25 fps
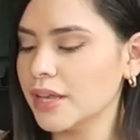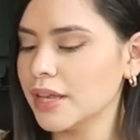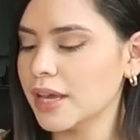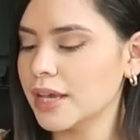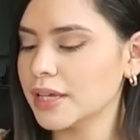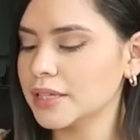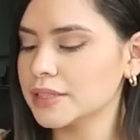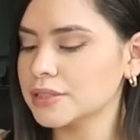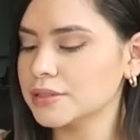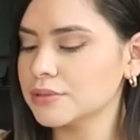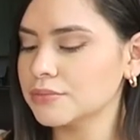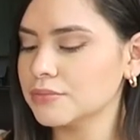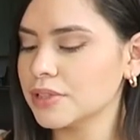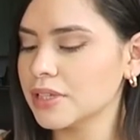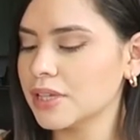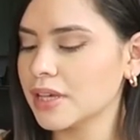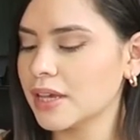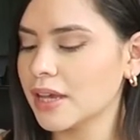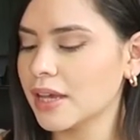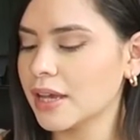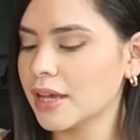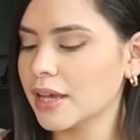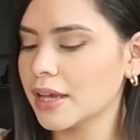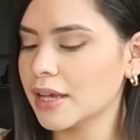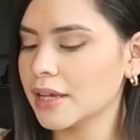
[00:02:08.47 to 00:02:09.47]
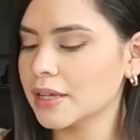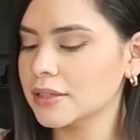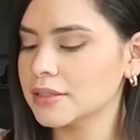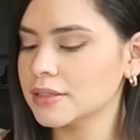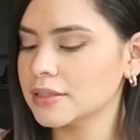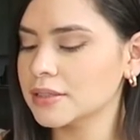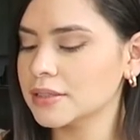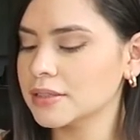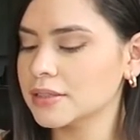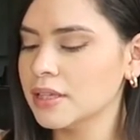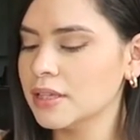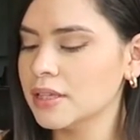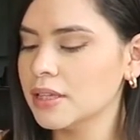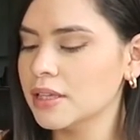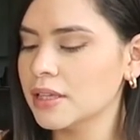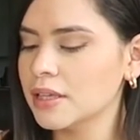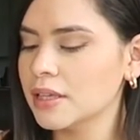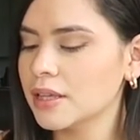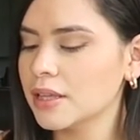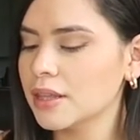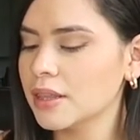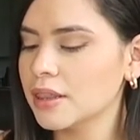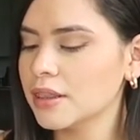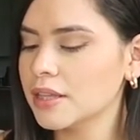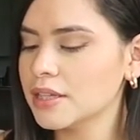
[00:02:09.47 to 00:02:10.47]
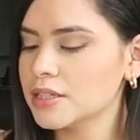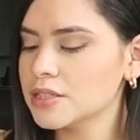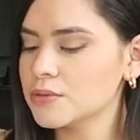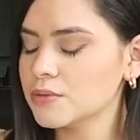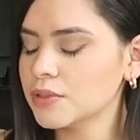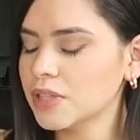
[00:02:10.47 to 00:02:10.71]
Next we had, this one